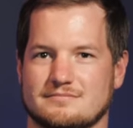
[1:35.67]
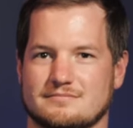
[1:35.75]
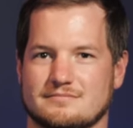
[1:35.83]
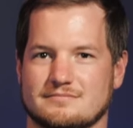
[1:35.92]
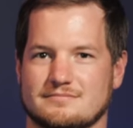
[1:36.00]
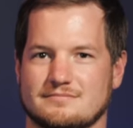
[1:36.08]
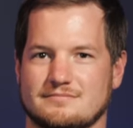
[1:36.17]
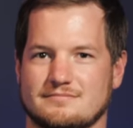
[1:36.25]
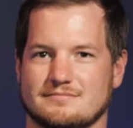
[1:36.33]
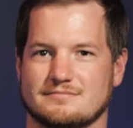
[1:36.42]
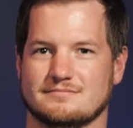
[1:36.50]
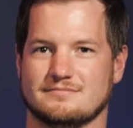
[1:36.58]

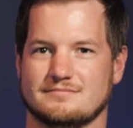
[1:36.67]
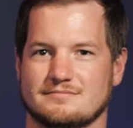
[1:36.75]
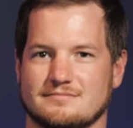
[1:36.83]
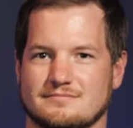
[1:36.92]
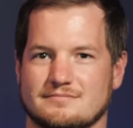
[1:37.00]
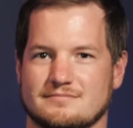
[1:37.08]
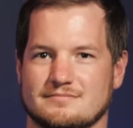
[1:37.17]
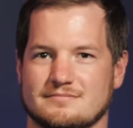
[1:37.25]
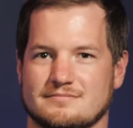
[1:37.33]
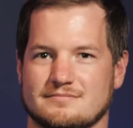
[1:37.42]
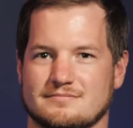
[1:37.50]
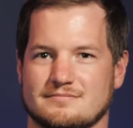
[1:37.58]

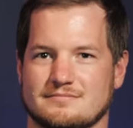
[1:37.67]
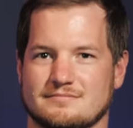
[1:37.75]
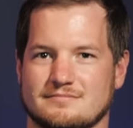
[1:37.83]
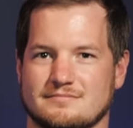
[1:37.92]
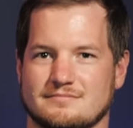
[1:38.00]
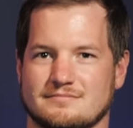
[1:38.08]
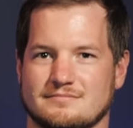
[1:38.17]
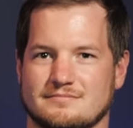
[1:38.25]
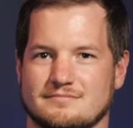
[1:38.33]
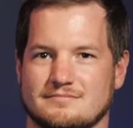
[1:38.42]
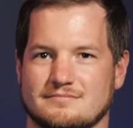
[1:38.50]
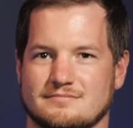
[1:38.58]

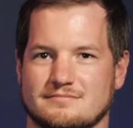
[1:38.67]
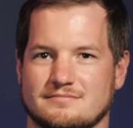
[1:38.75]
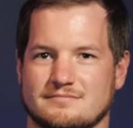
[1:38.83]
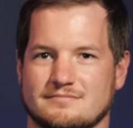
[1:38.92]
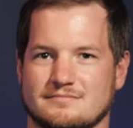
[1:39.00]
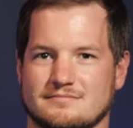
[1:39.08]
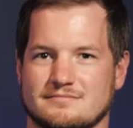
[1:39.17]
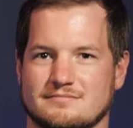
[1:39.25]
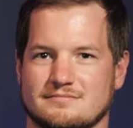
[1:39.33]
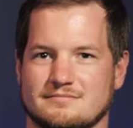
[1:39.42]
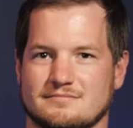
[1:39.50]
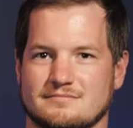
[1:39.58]

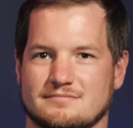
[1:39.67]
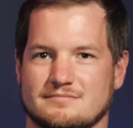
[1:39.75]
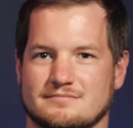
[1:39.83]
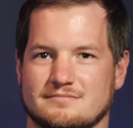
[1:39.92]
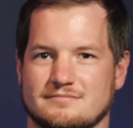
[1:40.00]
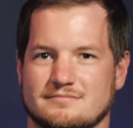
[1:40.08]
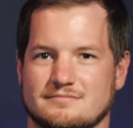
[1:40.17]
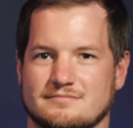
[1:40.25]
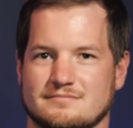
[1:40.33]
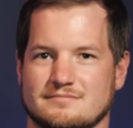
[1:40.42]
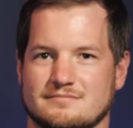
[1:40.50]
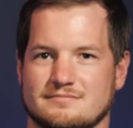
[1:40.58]

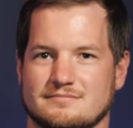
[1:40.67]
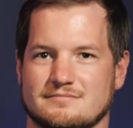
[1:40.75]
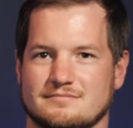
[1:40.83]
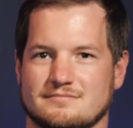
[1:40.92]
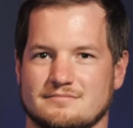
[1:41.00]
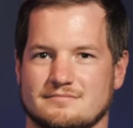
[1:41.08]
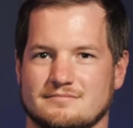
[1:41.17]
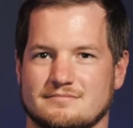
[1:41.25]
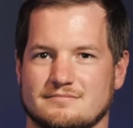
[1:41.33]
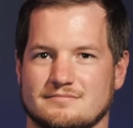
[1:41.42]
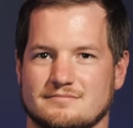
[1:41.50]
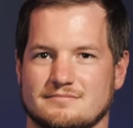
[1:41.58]

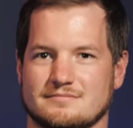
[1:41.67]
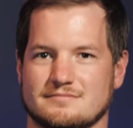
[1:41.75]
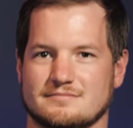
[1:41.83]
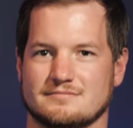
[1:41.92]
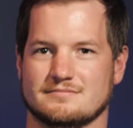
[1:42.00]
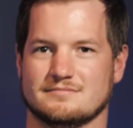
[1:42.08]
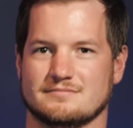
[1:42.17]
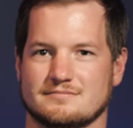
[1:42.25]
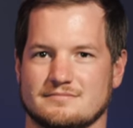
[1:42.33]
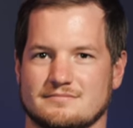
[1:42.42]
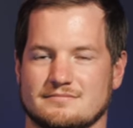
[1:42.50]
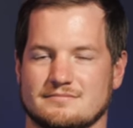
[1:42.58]

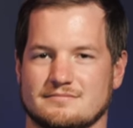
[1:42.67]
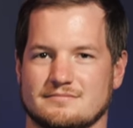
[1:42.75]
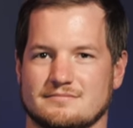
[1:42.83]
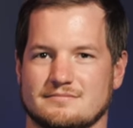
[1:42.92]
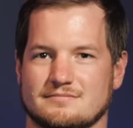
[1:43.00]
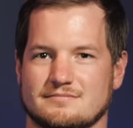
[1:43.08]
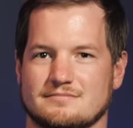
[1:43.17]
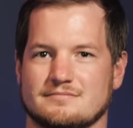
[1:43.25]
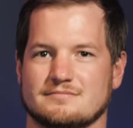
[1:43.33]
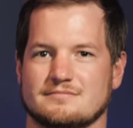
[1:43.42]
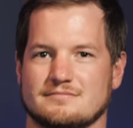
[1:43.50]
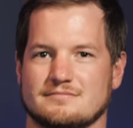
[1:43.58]
(not speaking)